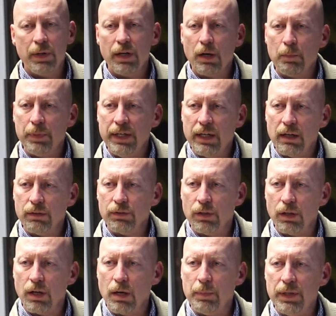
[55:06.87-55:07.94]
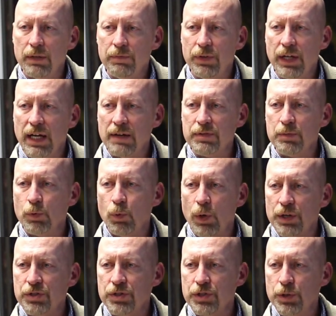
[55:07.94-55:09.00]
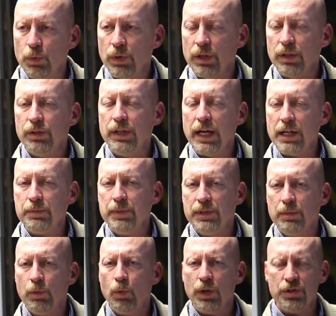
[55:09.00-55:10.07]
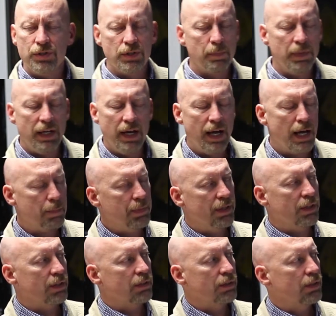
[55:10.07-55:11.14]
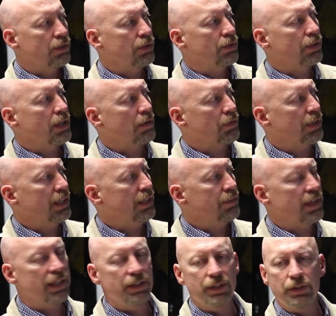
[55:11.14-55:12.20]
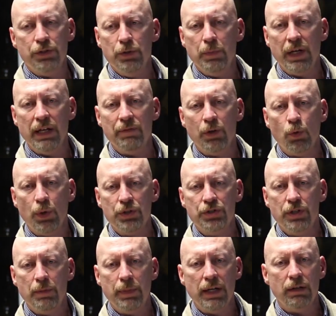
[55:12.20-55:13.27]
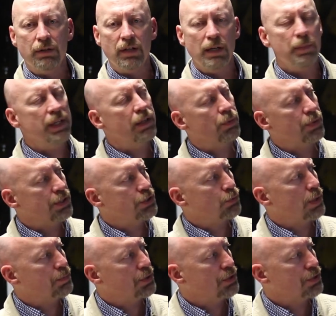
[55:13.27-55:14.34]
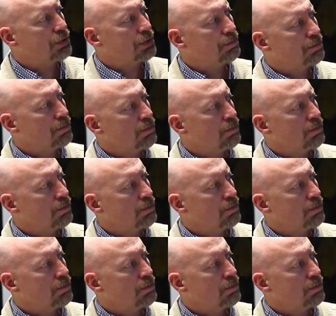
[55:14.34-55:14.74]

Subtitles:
I'll be out in the lobby. If you have some questions, you want to ask me some questions, I'd be happy to cover anything that you might have a question about. Let me end with these scriptures.